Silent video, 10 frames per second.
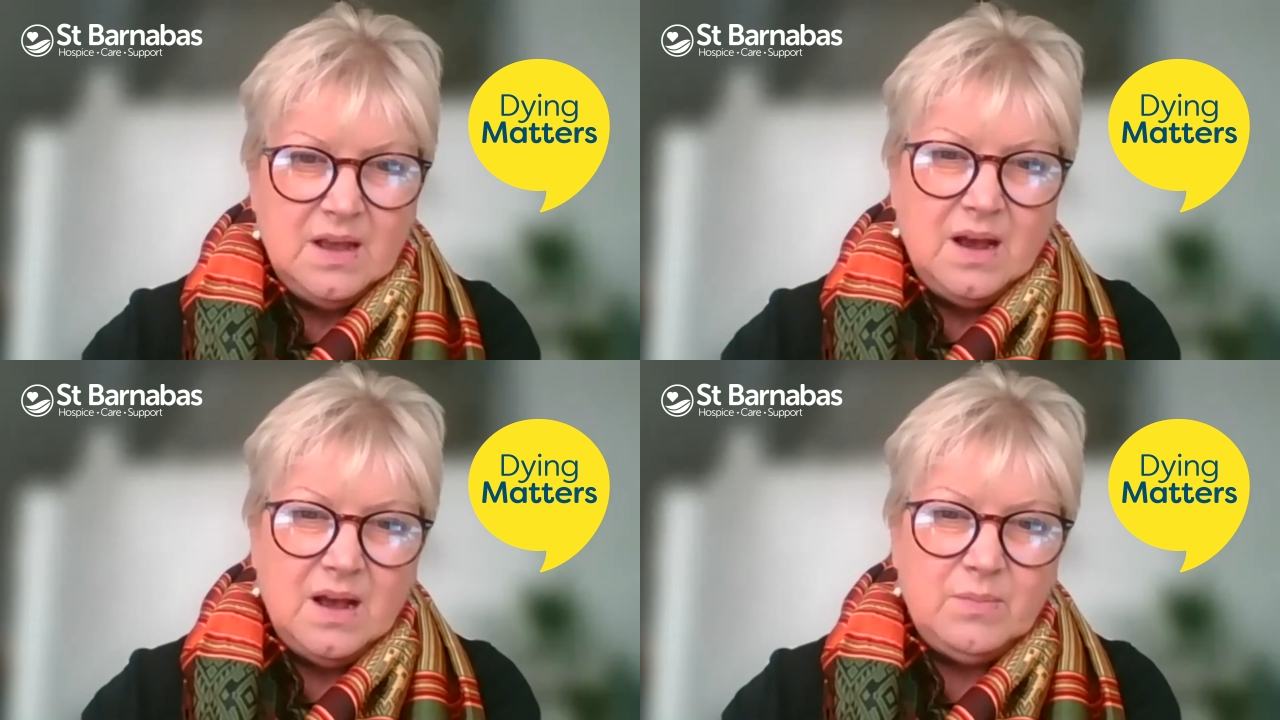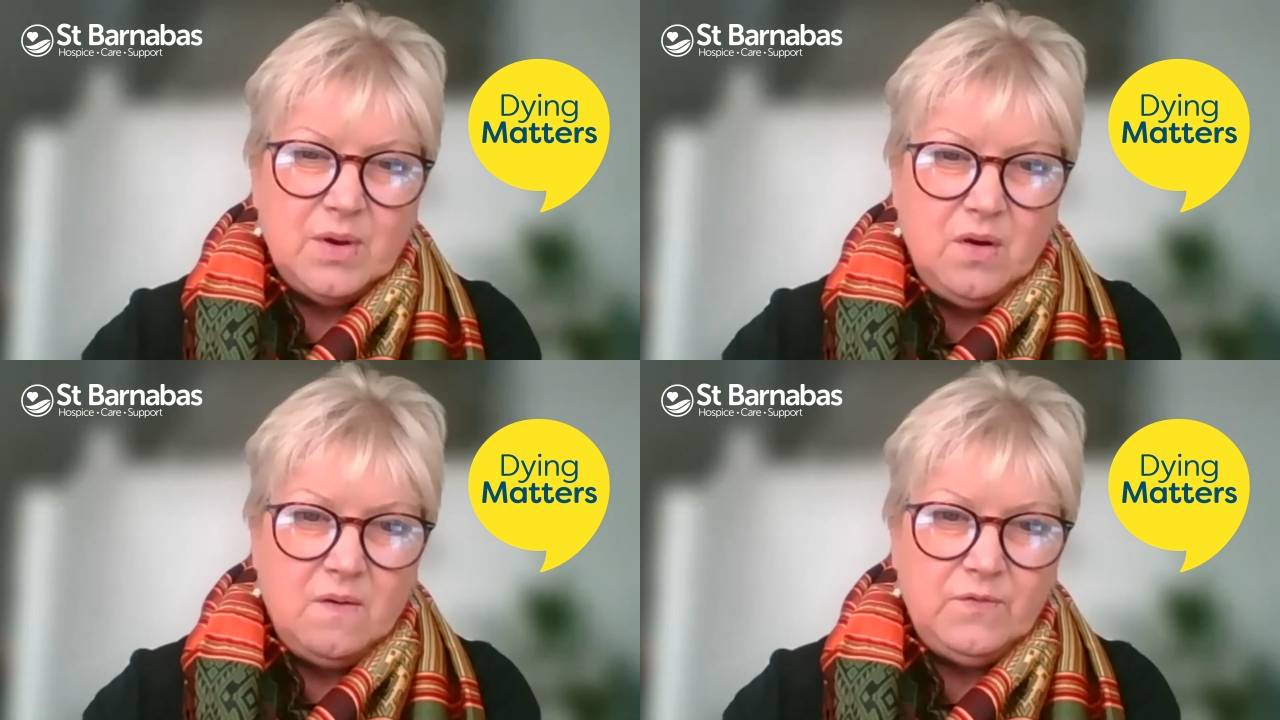a
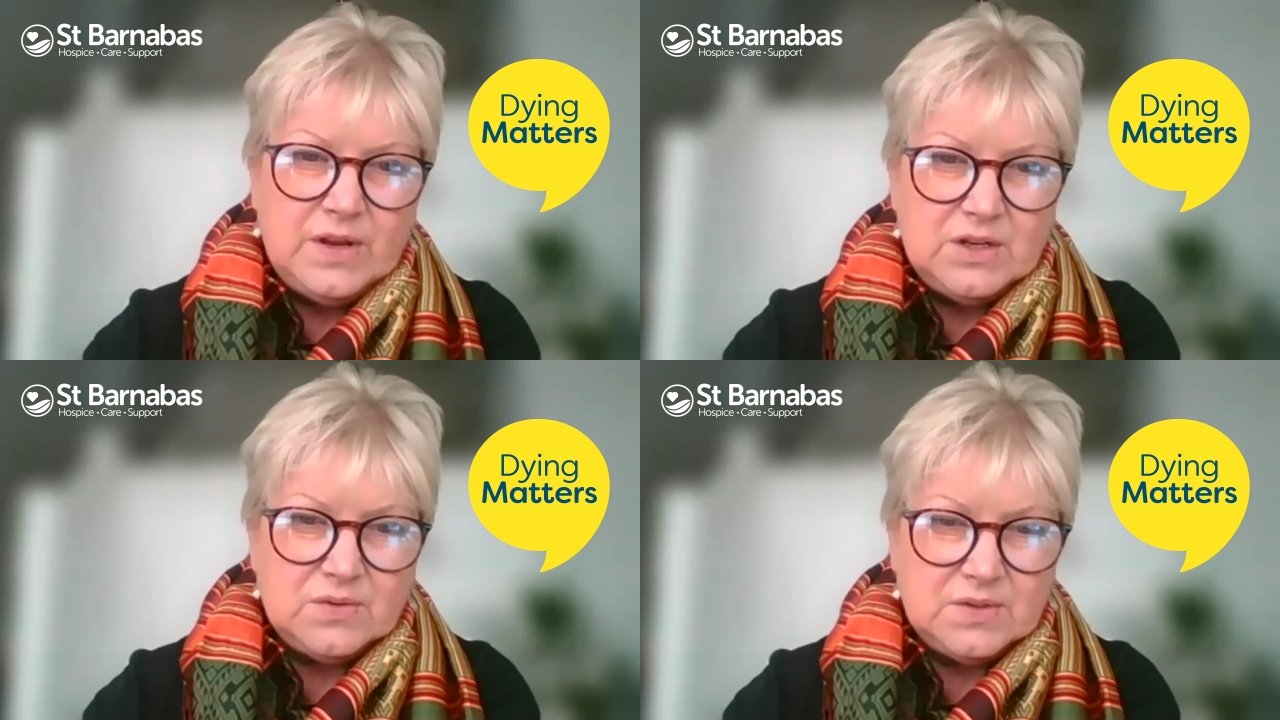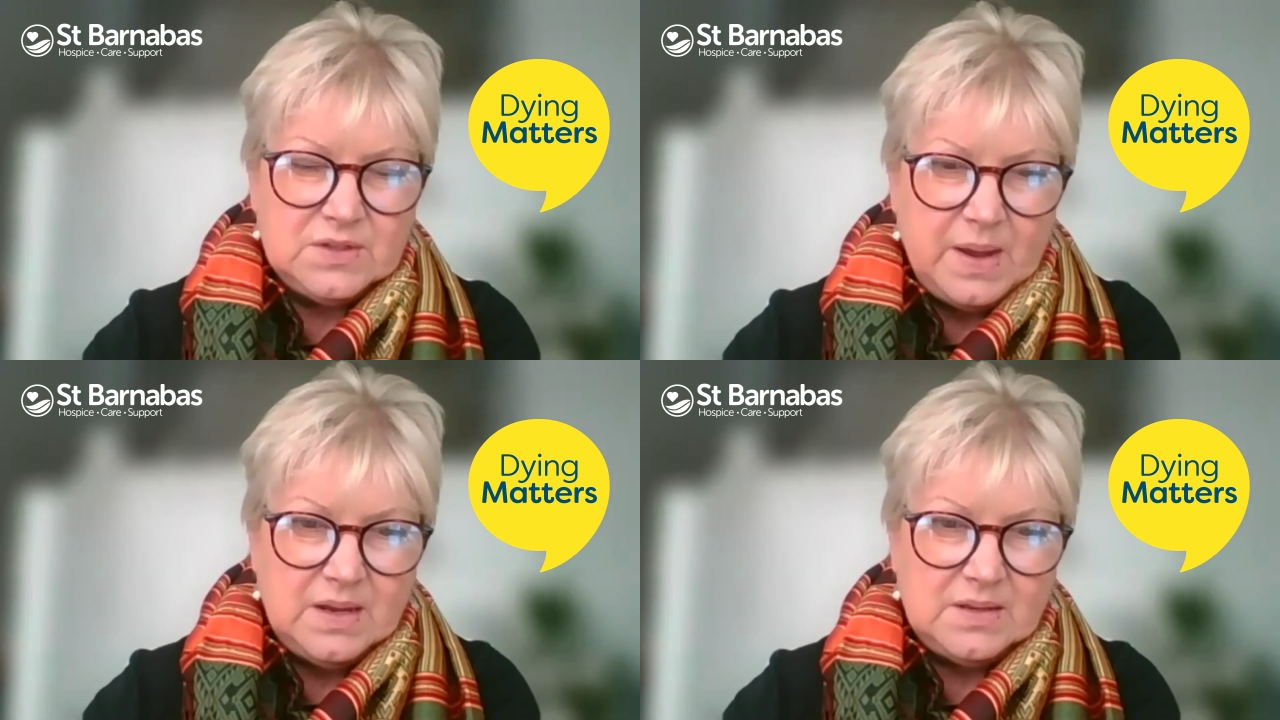confidential
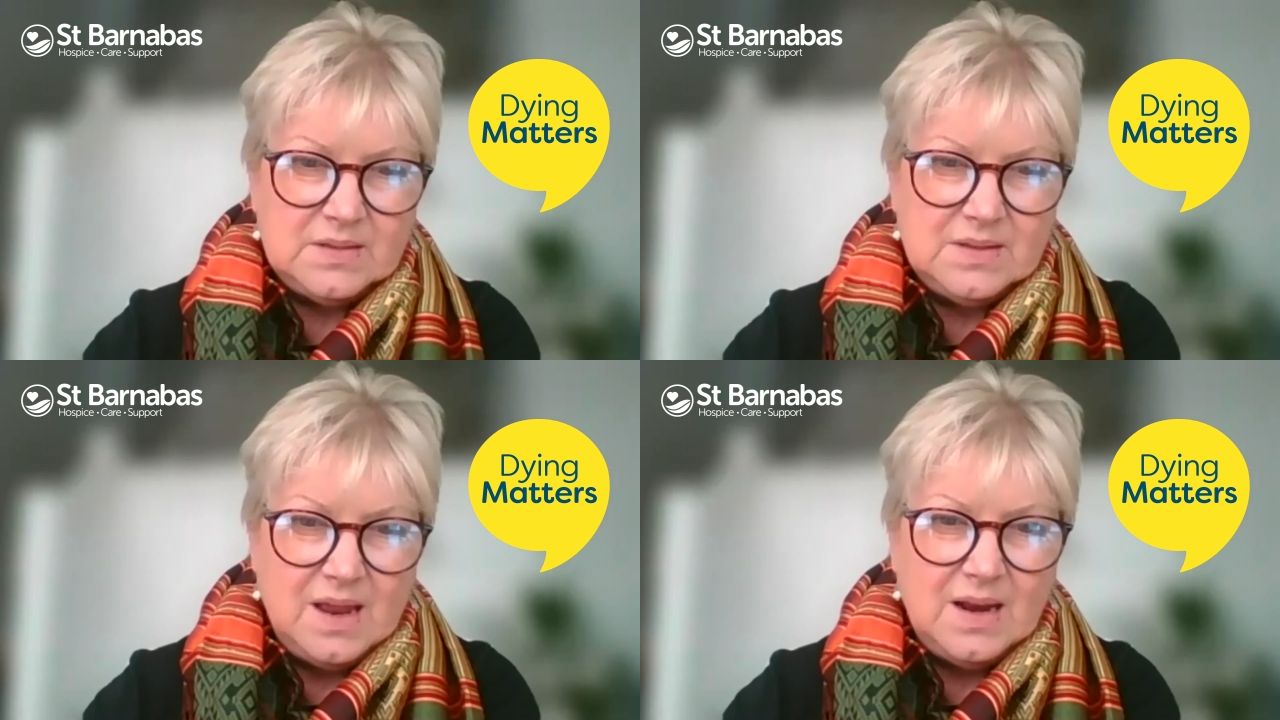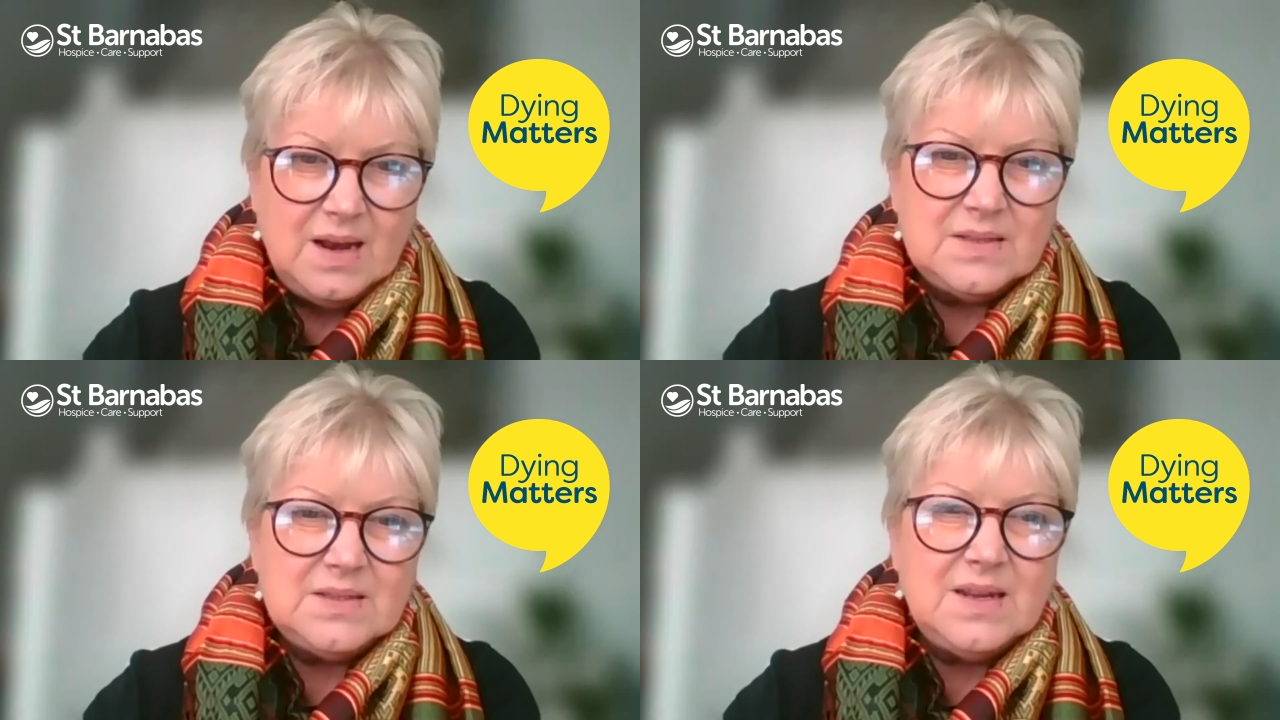space and a
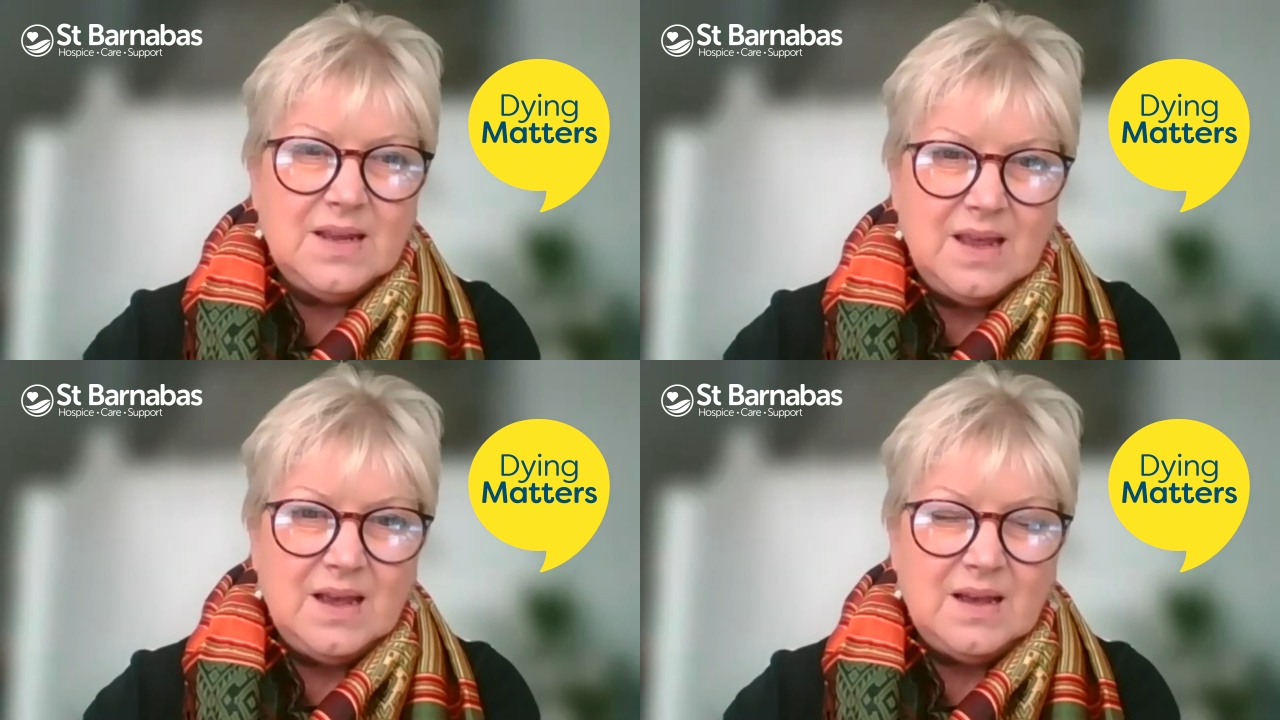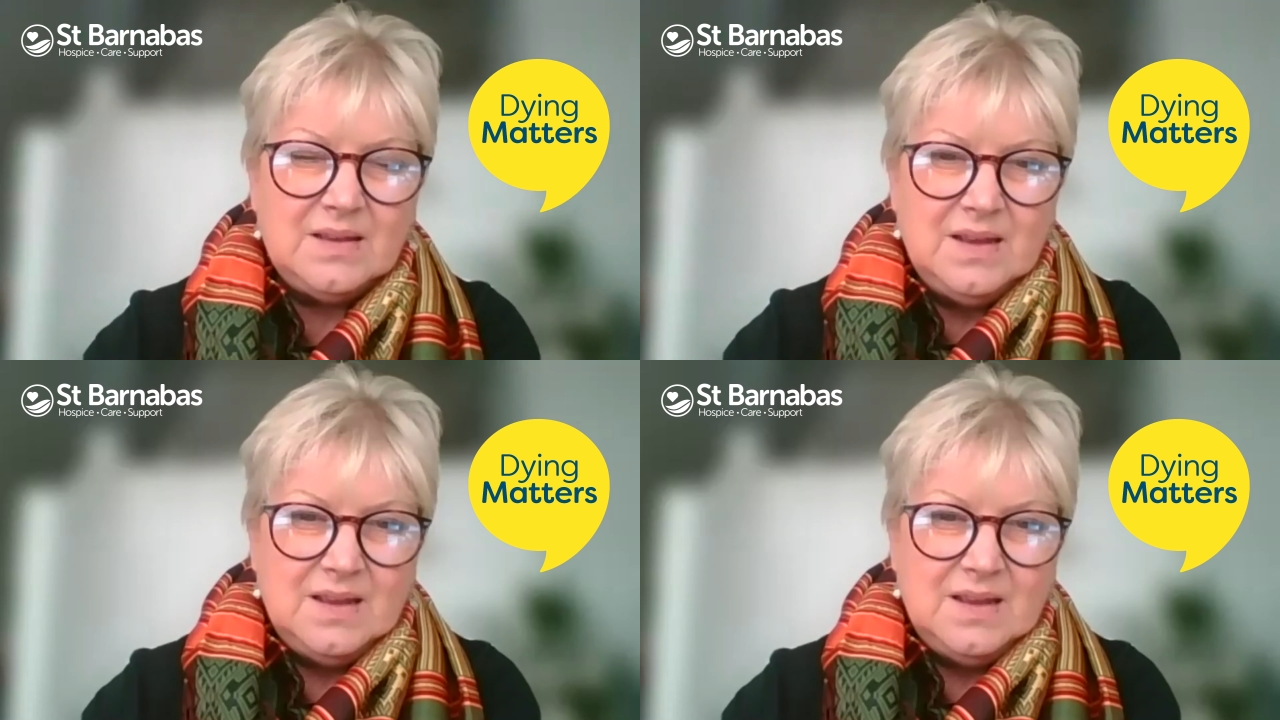listening ear